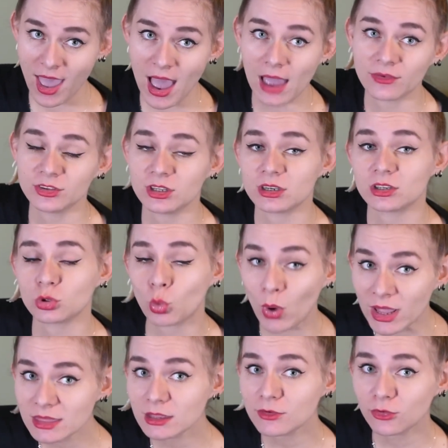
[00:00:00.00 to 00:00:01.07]
after
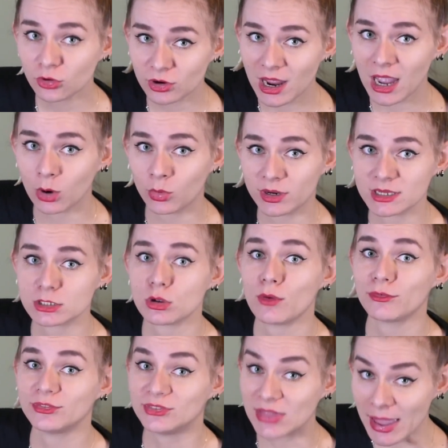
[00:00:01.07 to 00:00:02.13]
24 hours
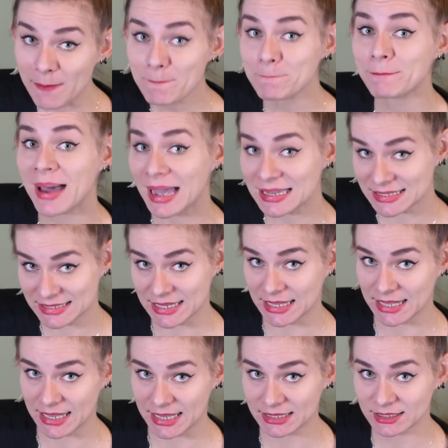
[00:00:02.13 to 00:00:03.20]
of them passing
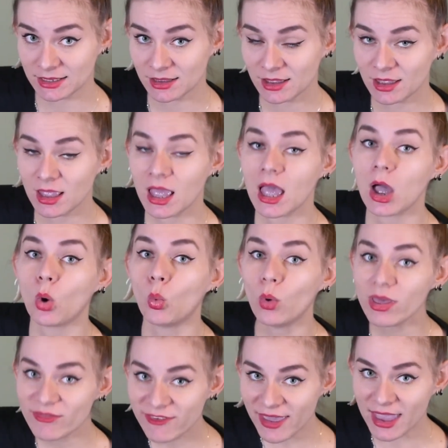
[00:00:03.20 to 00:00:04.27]
it
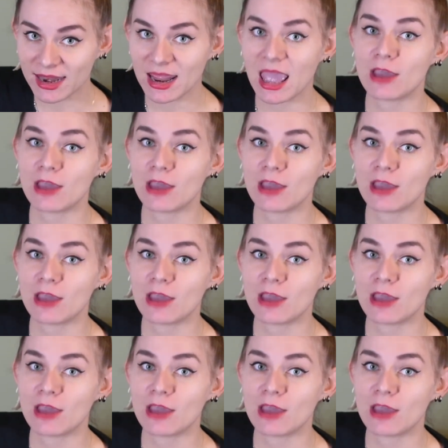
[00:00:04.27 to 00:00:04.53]
within a